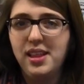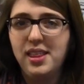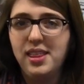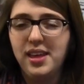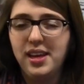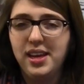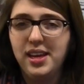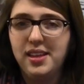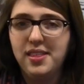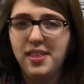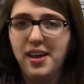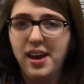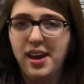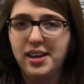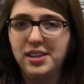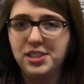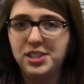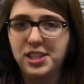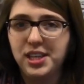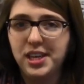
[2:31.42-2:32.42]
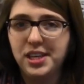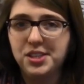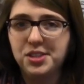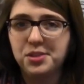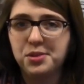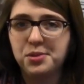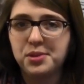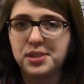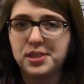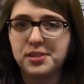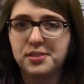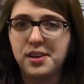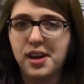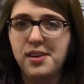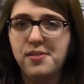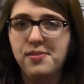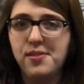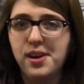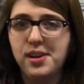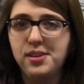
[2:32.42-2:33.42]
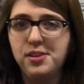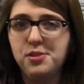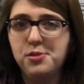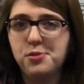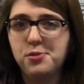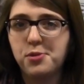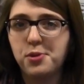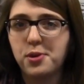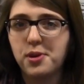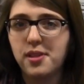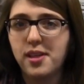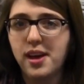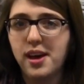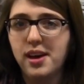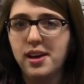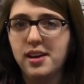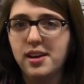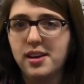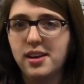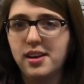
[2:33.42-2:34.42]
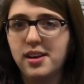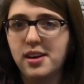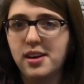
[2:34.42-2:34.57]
think that education was the right venue for that.